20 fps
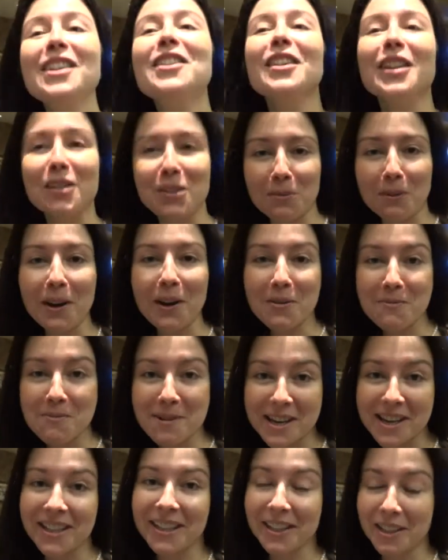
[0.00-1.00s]
That's why
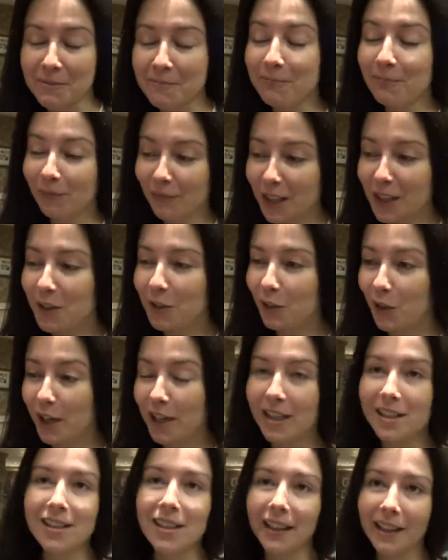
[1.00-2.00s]
we are friends.